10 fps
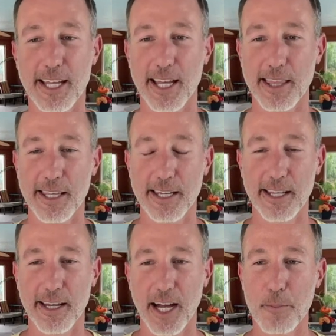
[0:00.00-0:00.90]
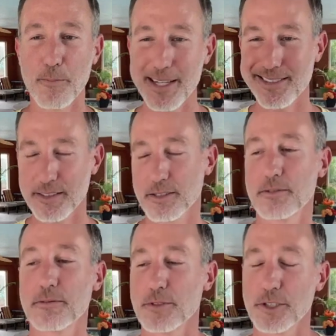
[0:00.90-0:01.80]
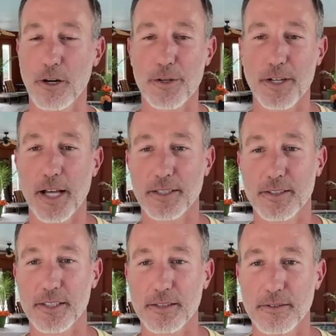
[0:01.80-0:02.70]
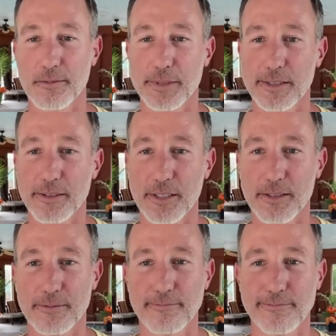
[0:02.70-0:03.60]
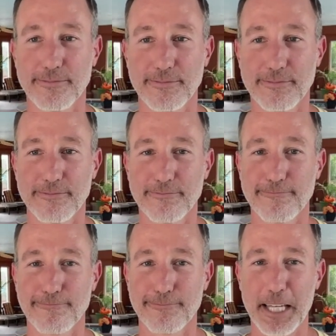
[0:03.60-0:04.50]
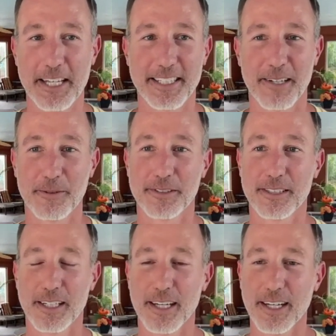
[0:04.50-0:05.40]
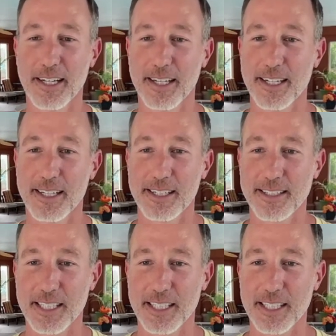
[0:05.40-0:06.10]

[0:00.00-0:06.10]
And then uh, I missed Charles Hoskinson. but because uh,